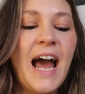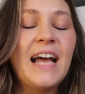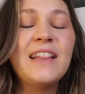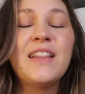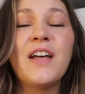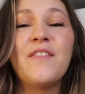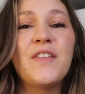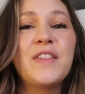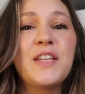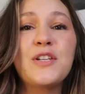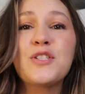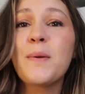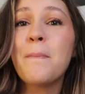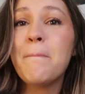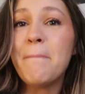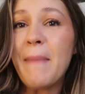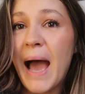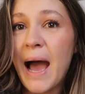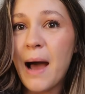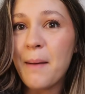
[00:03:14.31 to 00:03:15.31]
I love that there's a
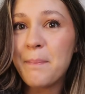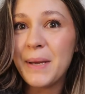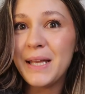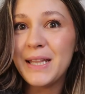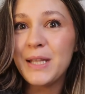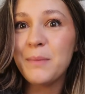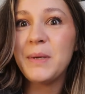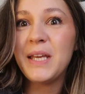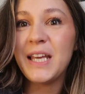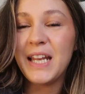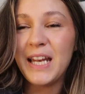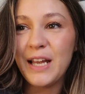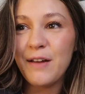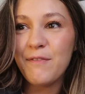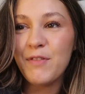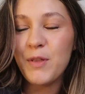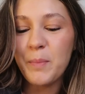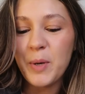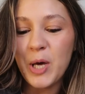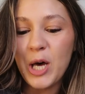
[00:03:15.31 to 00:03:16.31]
map in the beginning
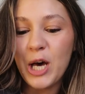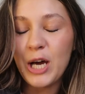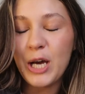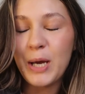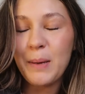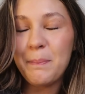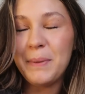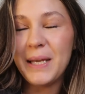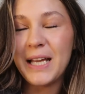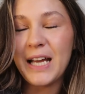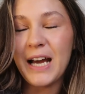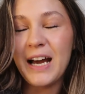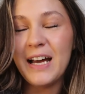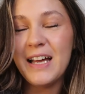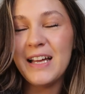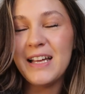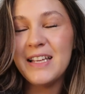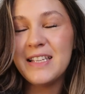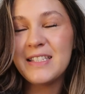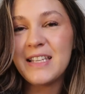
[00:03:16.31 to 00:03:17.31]
of the book
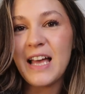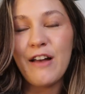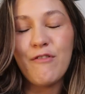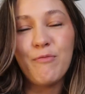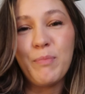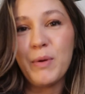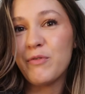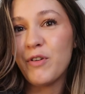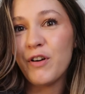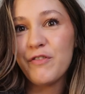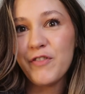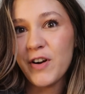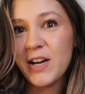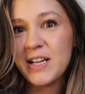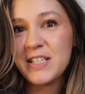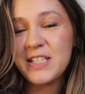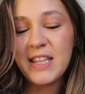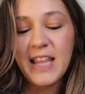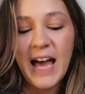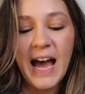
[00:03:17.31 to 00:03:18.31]
because I've been
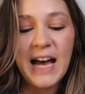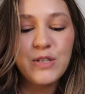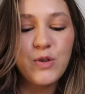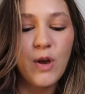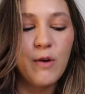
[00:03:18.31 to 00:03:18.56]
referring to that.